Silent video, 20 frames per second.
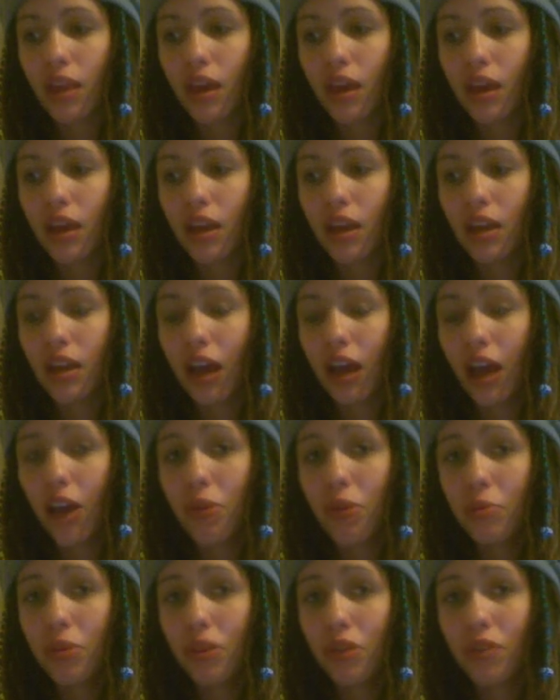And I
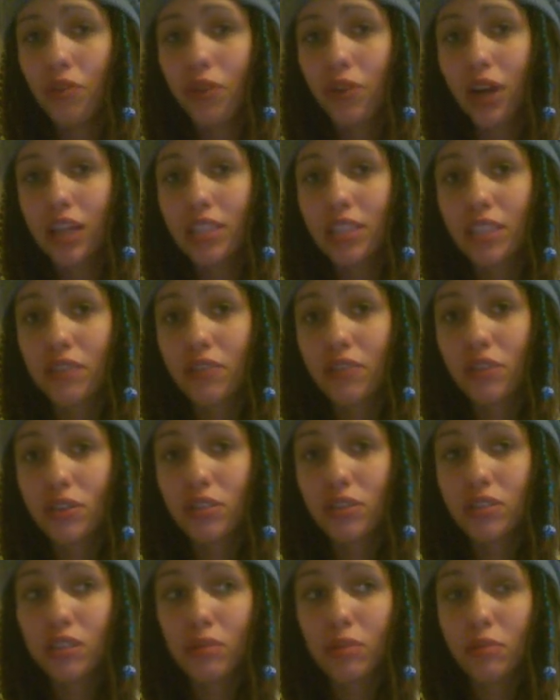hope that you guys have
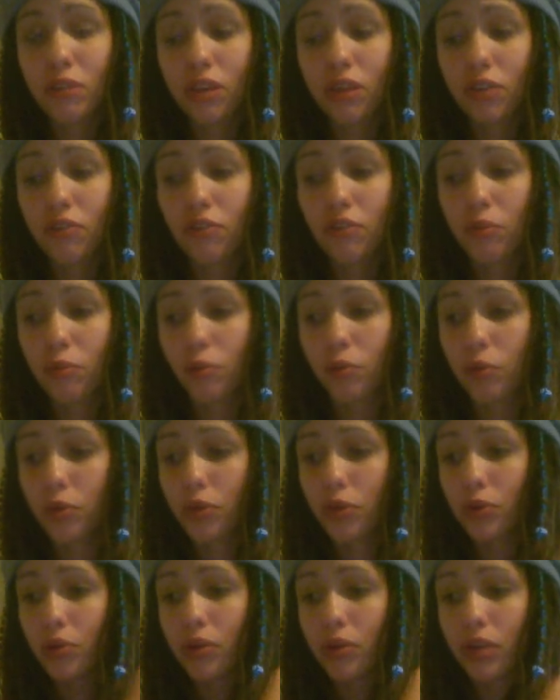learned something from what we're
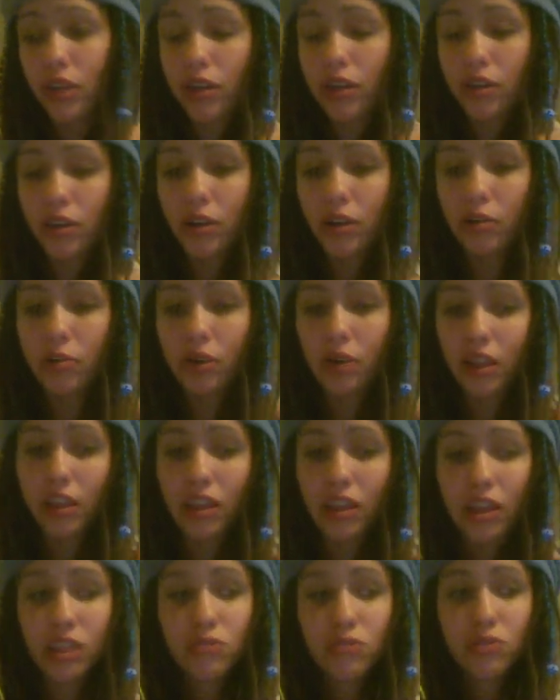doing here. I
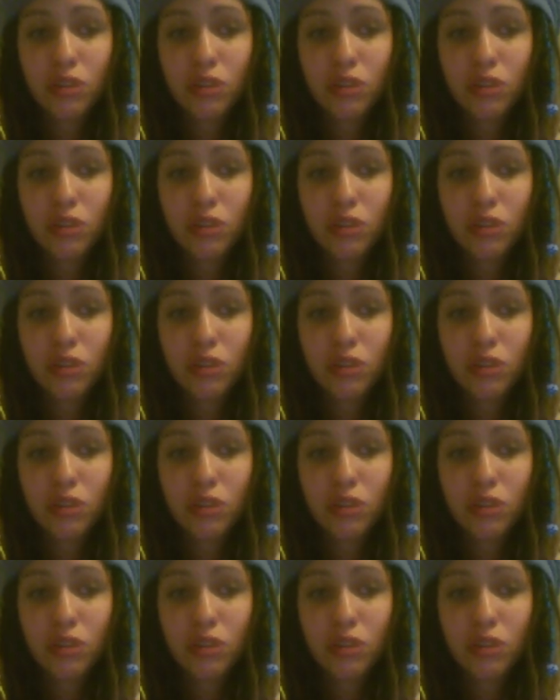think it's